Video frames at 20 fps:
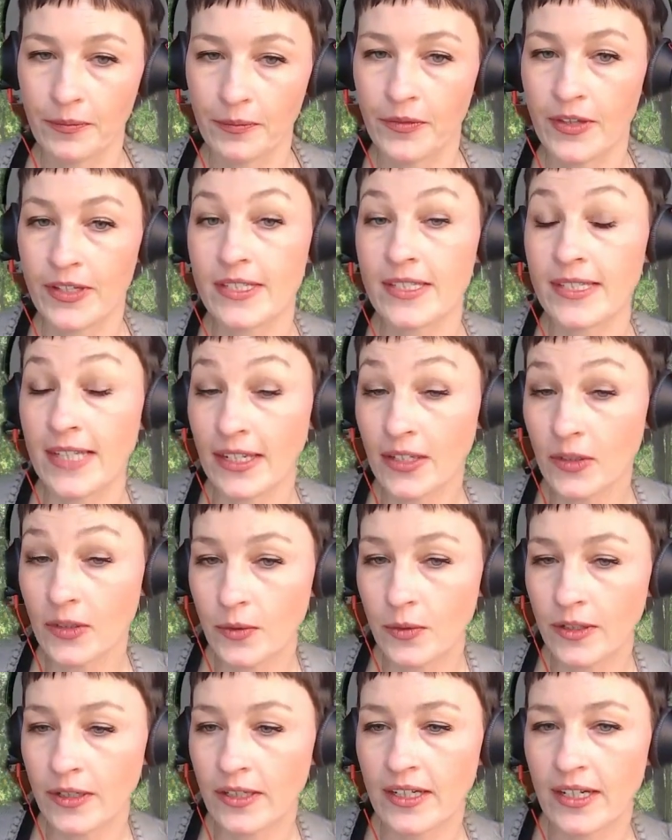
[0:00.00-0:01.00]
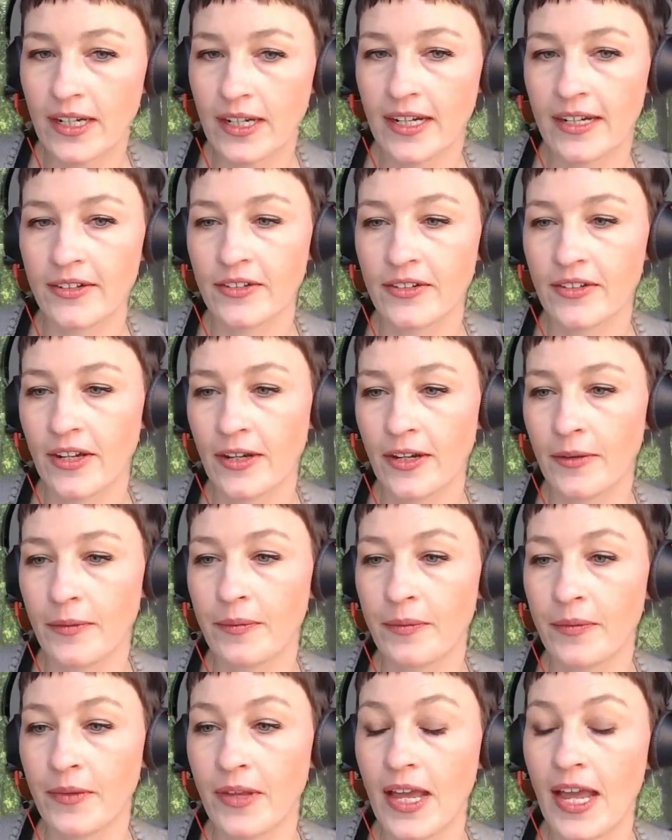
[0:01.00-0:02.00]
this network and
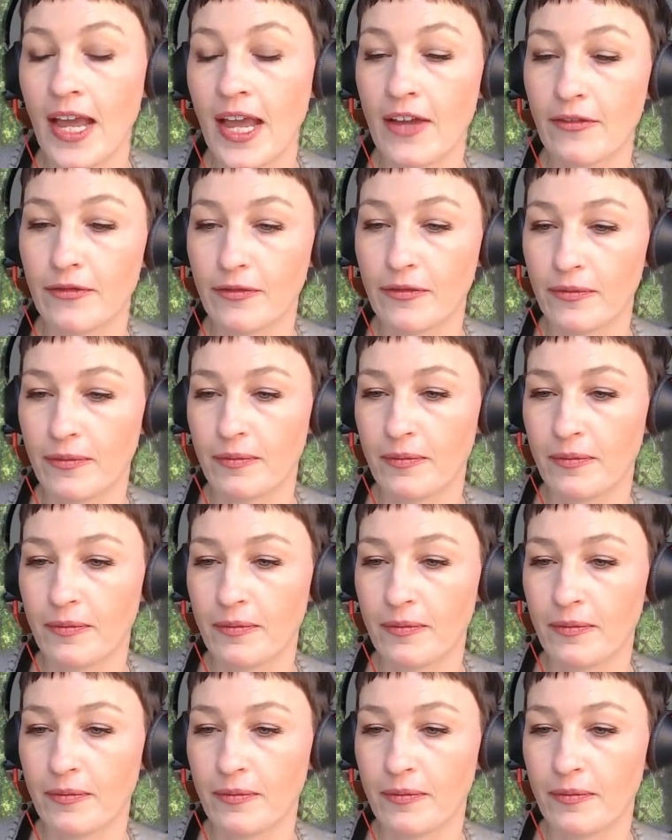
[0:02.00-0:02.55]
have